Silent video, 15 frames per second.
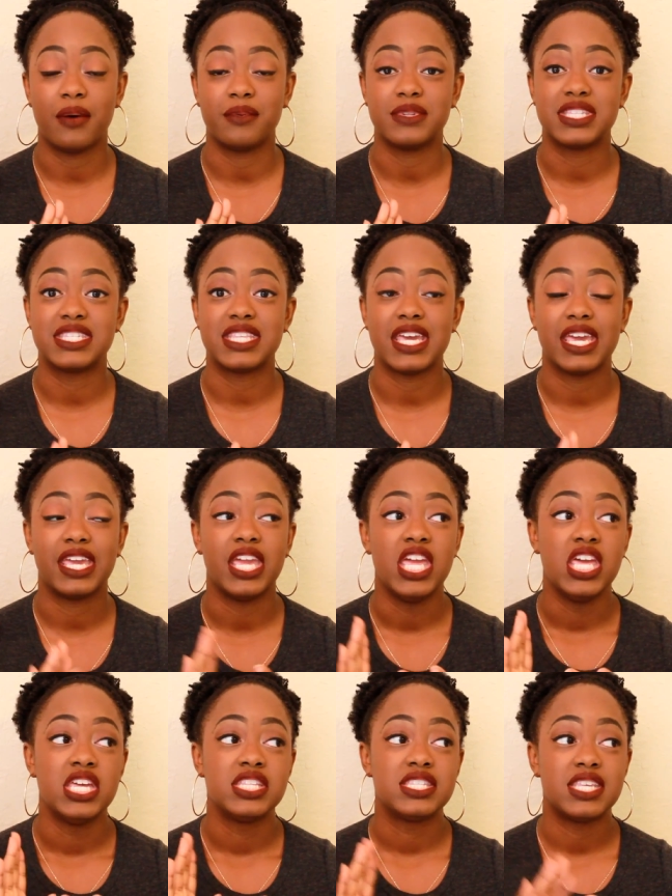I would say
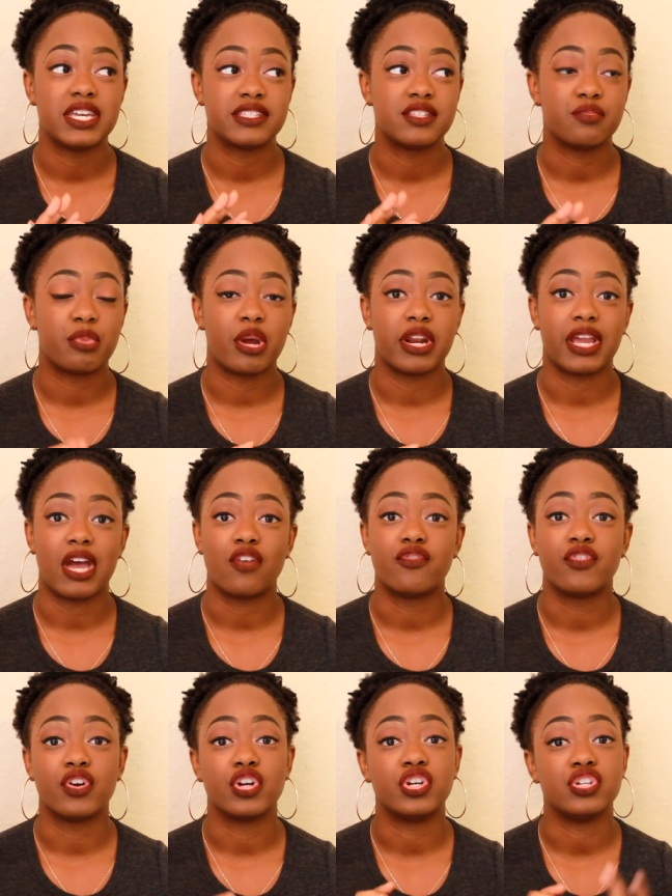test the product out
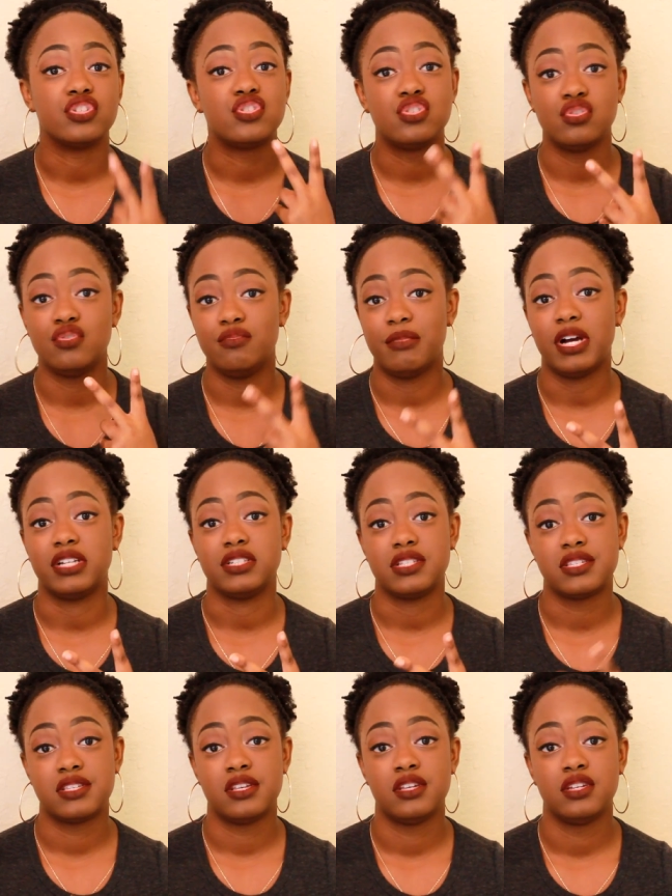for a good 2
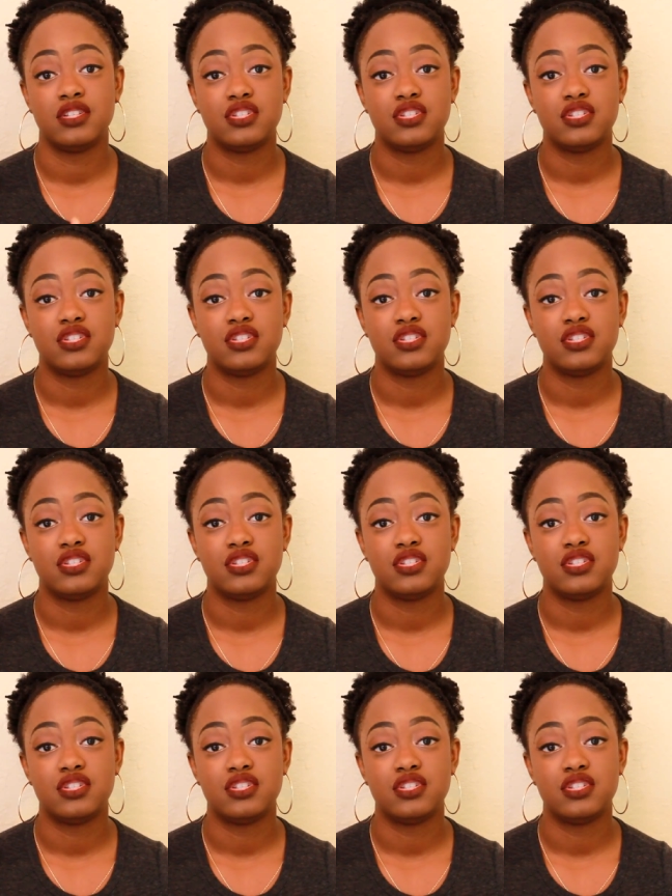months.